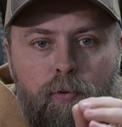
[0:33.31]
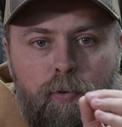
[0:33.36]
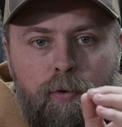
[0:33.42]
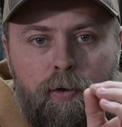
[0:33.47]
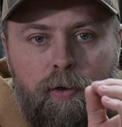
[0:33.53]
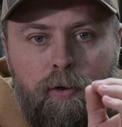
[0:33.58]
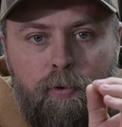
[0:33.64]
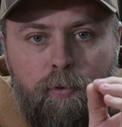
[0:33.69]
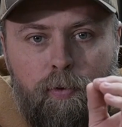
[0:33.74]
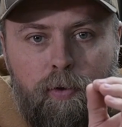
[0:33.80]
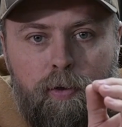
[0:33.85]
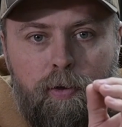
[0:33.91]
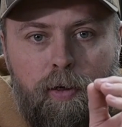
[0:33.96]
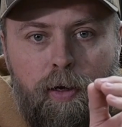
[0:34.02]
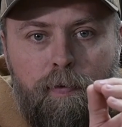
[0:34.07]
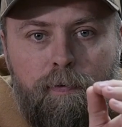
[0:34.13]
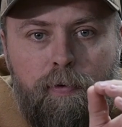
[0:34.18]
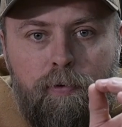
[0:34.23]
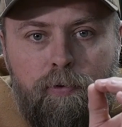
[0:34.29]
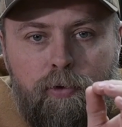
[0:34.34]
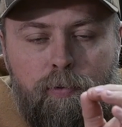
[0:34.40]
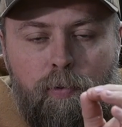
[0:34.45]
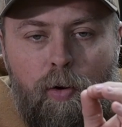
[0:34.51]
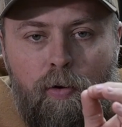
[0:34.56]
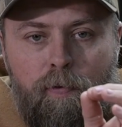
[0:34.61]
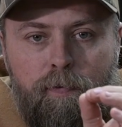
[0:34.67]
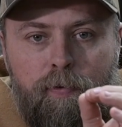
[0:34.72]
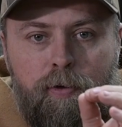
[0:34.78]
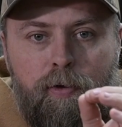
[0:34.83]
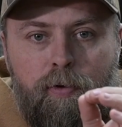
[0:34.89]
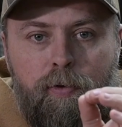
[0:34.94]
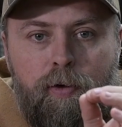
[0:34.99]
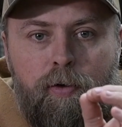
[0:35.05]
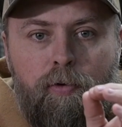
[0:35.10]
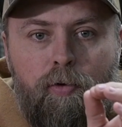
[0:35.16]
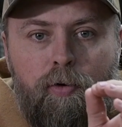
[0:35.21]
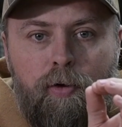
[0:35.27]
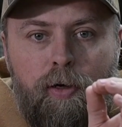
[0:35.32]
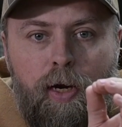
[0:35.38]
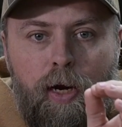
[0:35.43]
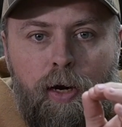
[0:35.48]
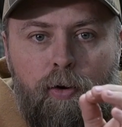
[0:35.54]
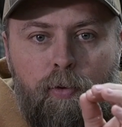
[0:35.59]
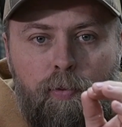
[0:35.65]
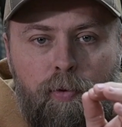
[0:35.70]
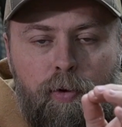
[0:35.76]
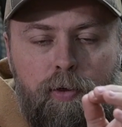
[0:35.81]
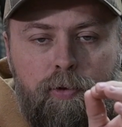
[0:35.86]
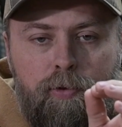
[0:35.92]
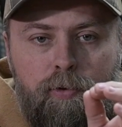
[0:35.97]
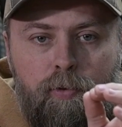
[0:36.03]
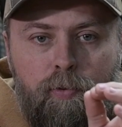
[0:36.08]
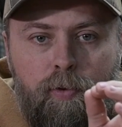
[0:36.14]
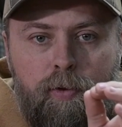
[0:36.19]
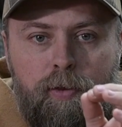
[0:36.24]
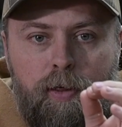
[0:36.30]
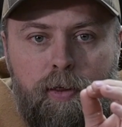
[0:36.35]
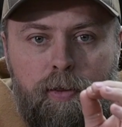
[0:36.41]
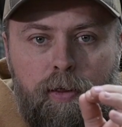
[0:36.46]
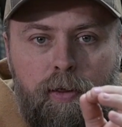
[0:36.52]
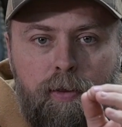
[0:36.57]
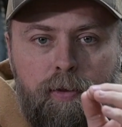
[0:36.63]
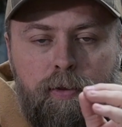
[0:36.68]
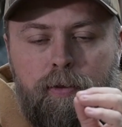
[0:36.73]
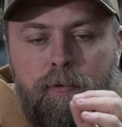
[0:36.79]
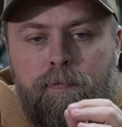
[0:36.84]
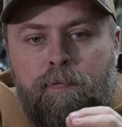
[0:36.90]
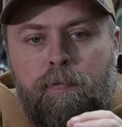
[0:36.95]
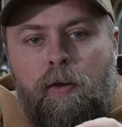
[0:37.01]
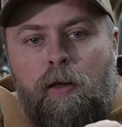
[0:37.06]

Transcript: we're gonna have a small video here on air pressure and what that does.